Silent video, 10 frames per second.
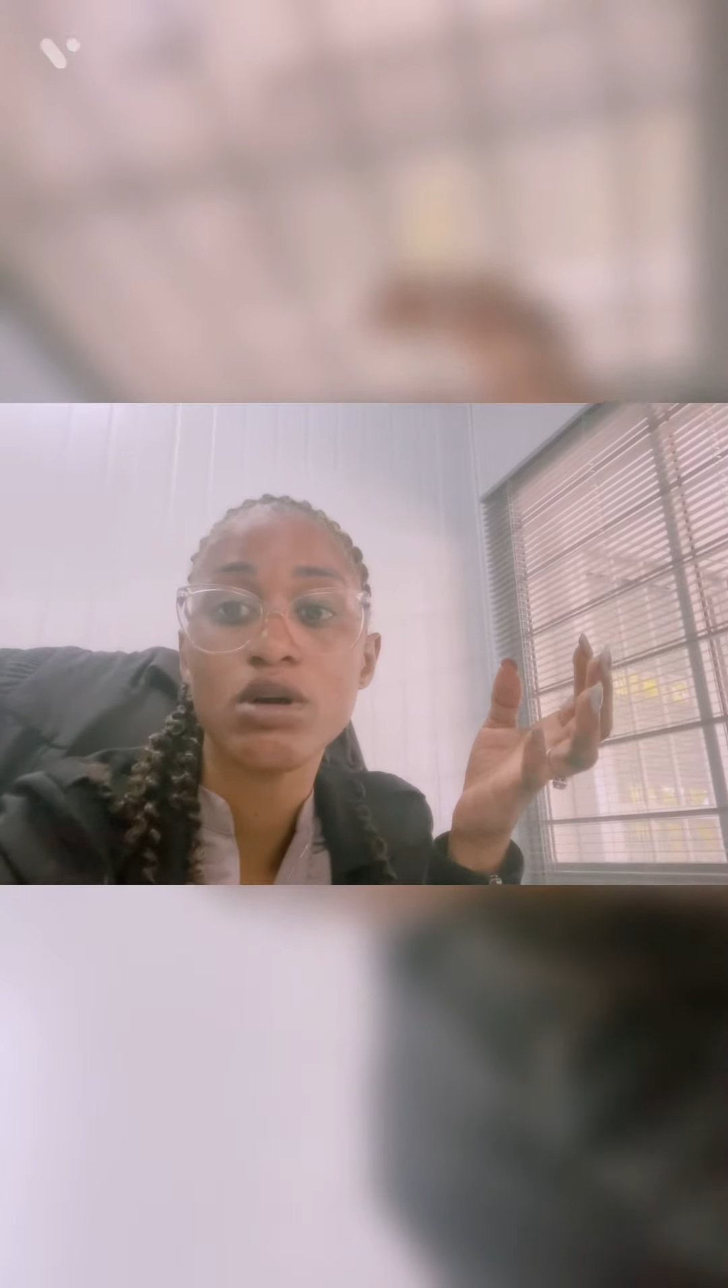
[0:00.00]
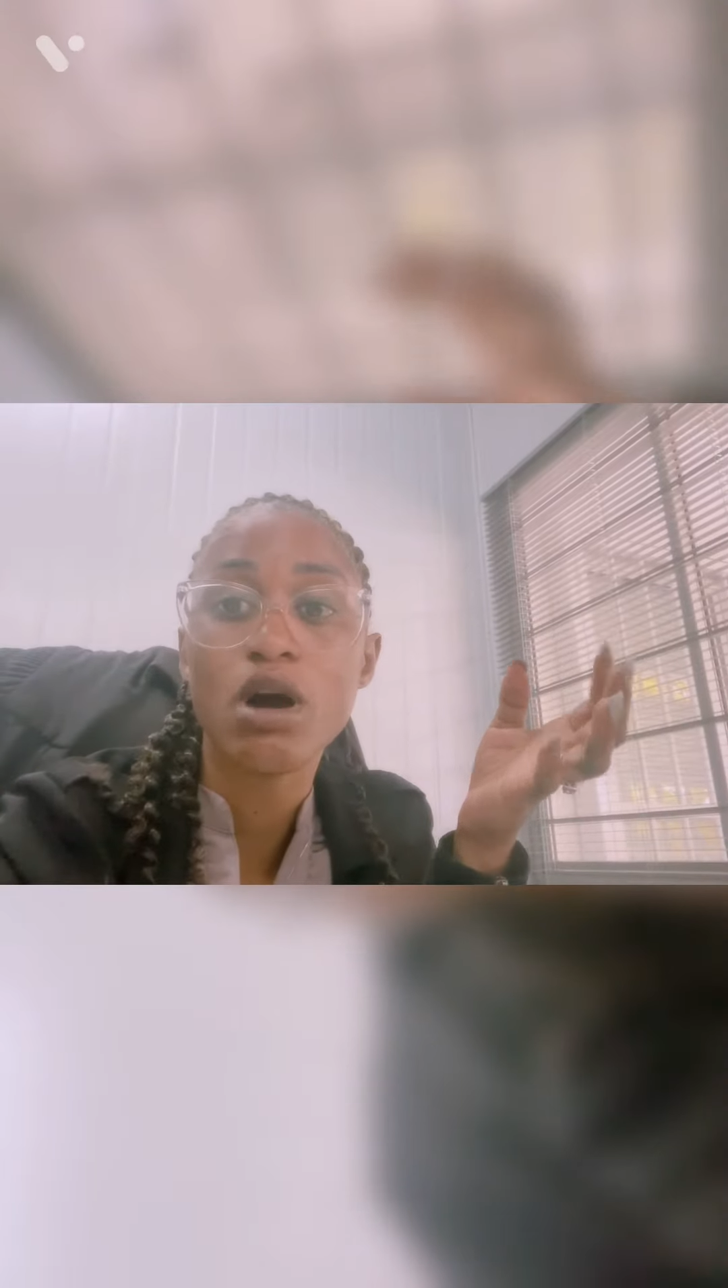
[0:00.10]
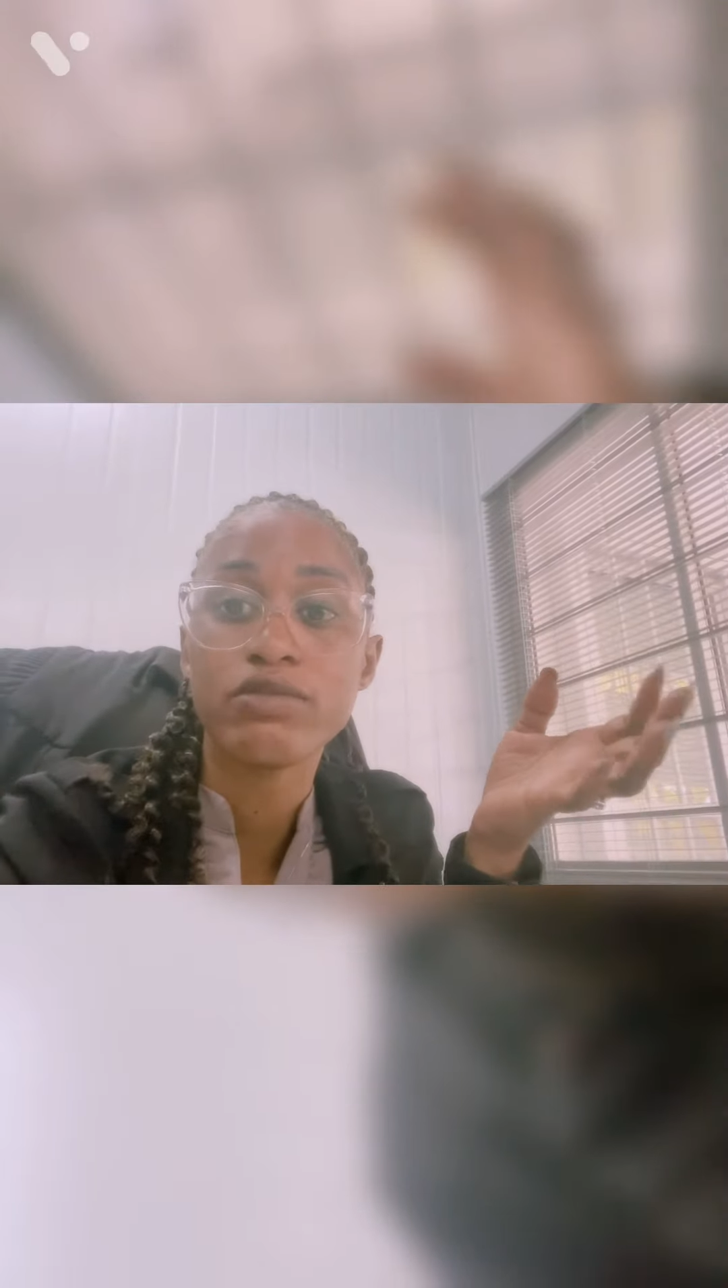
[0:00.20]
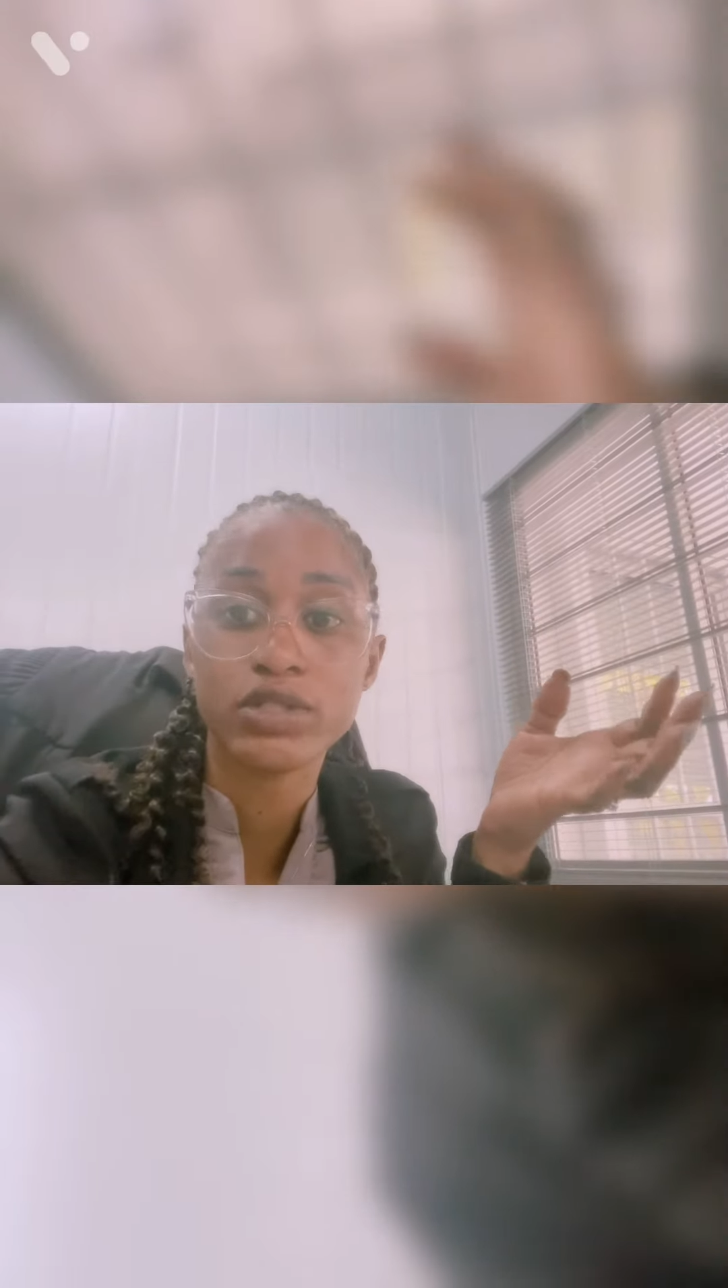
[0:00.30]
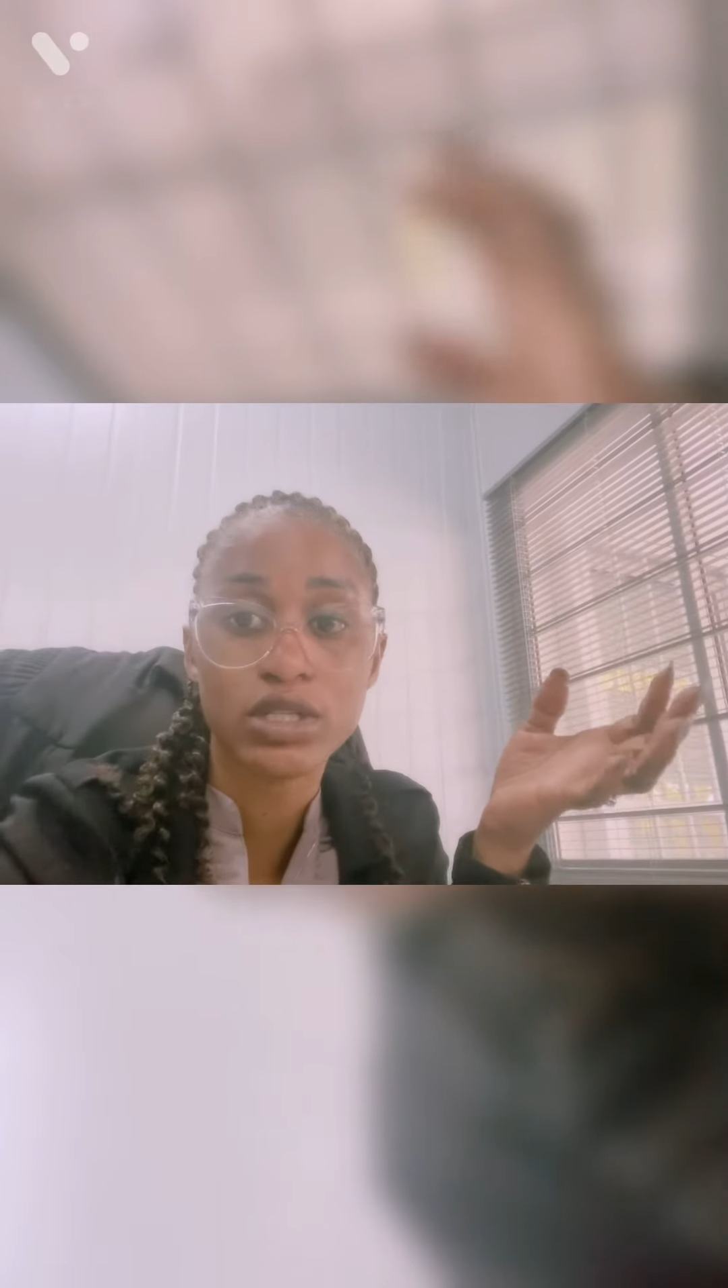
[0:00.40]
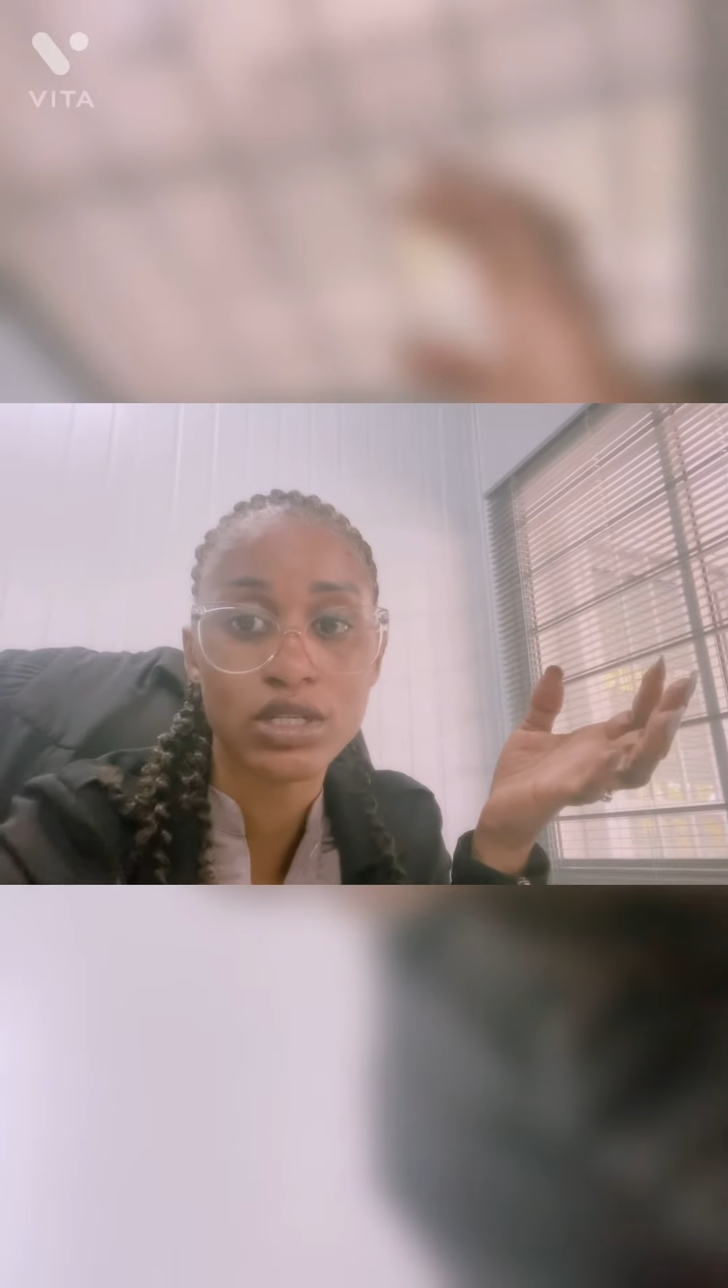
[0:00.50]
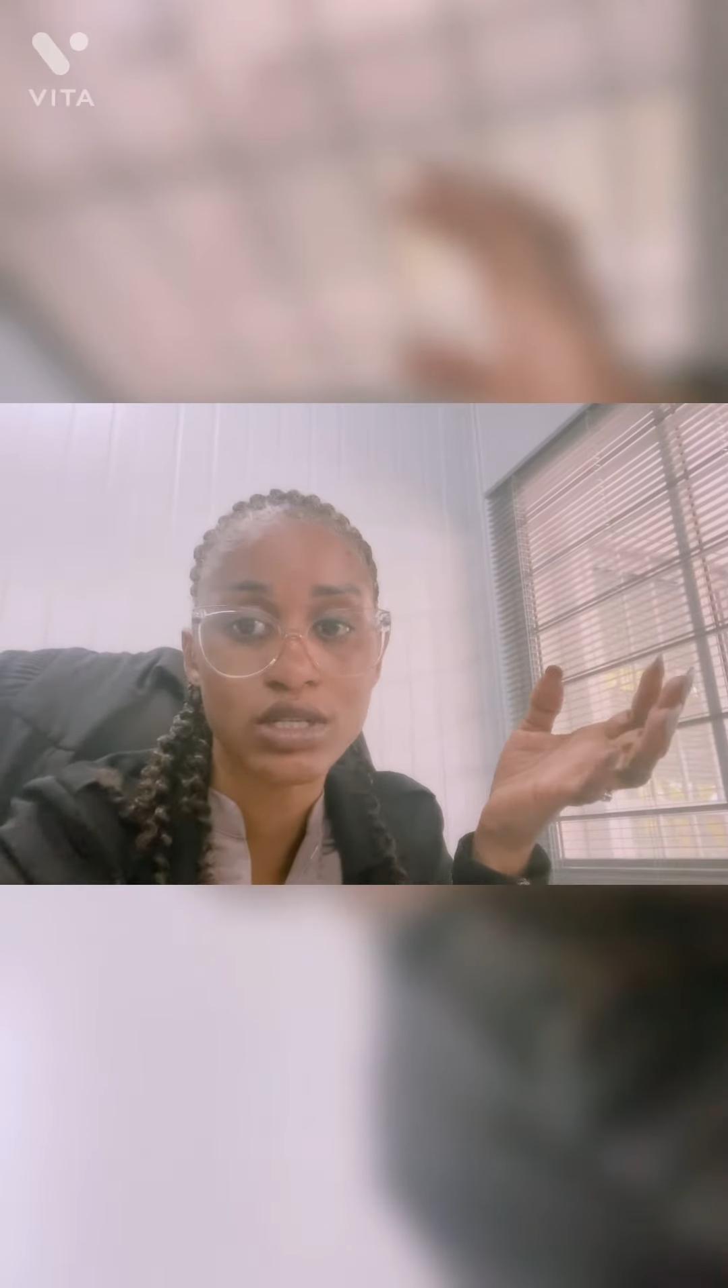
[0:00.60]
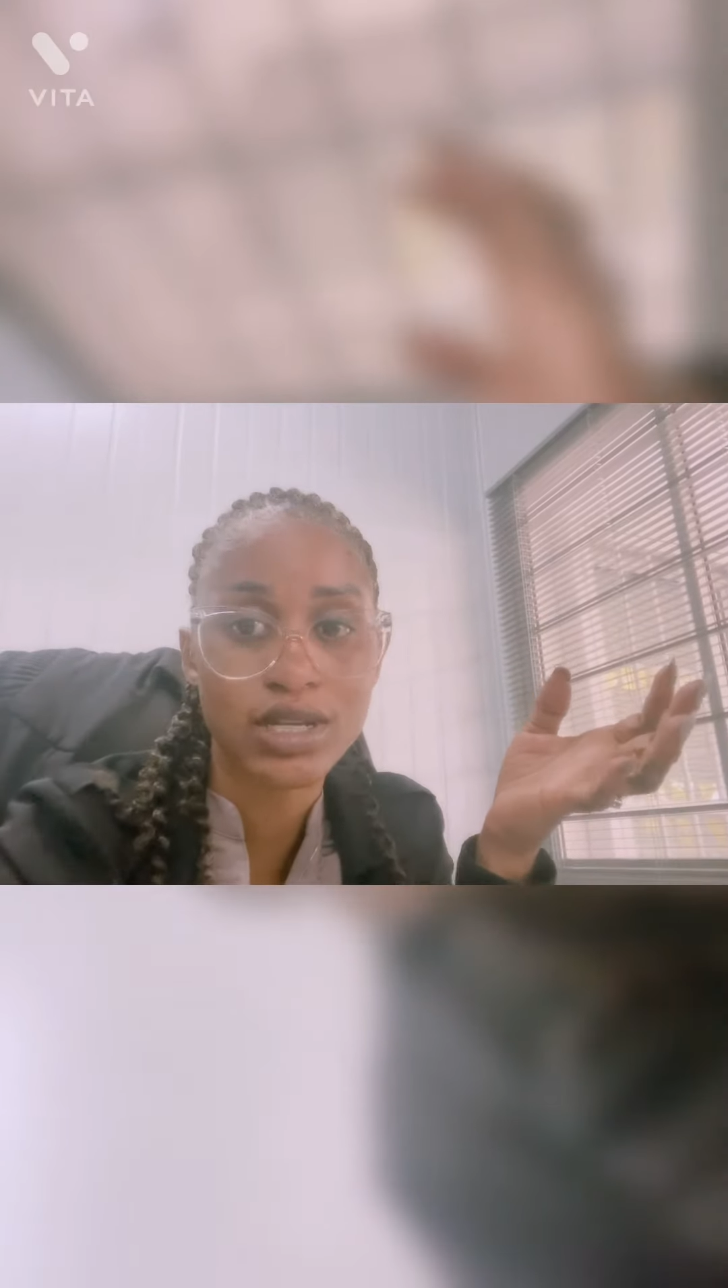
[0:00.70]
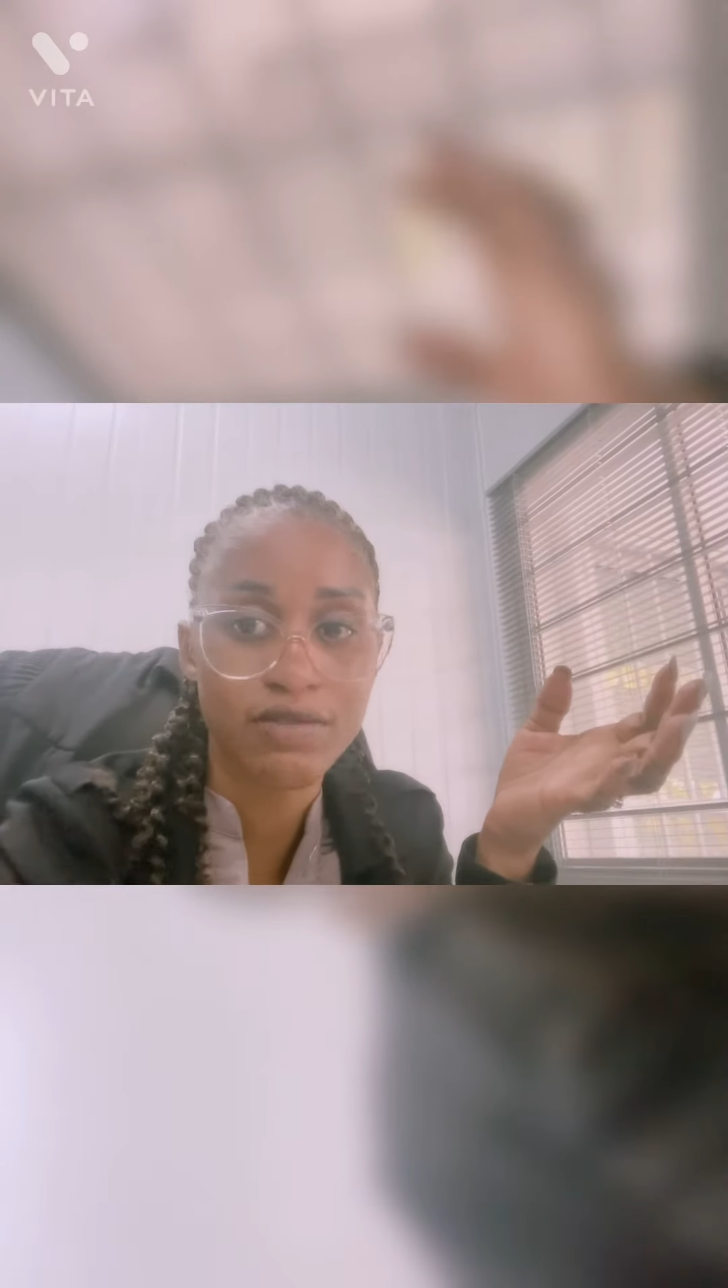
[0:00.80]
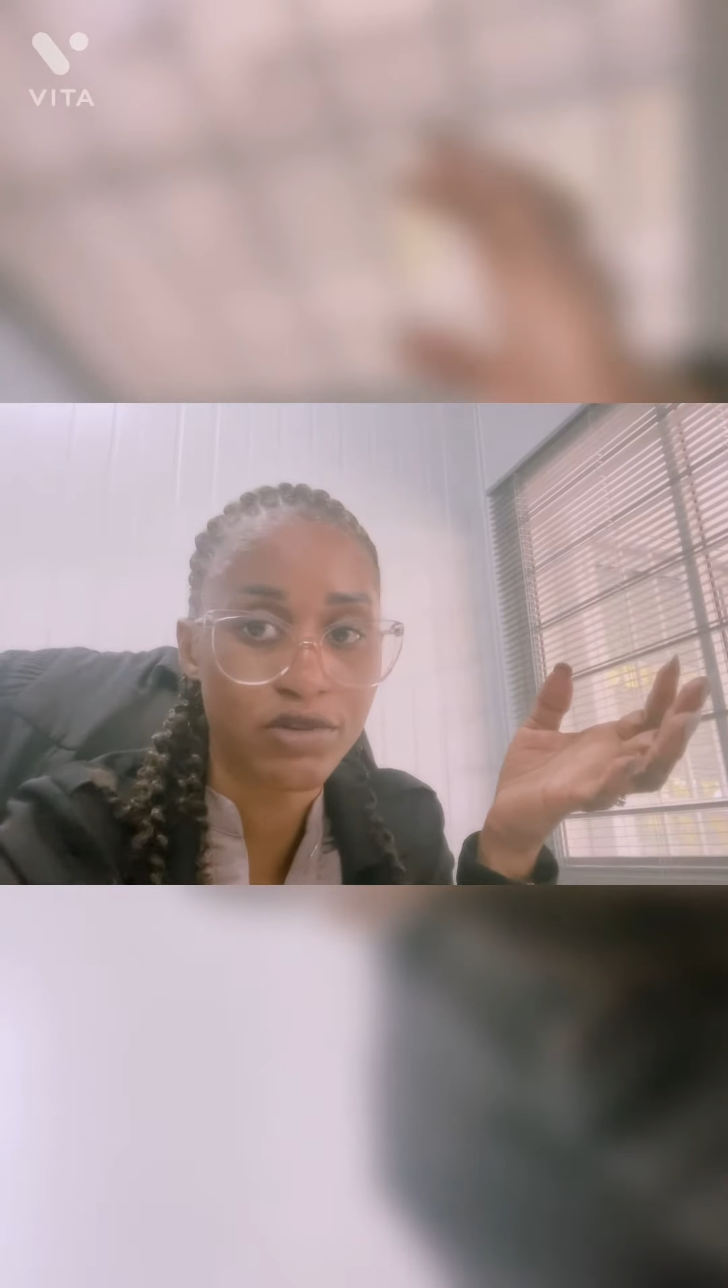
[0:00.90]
often take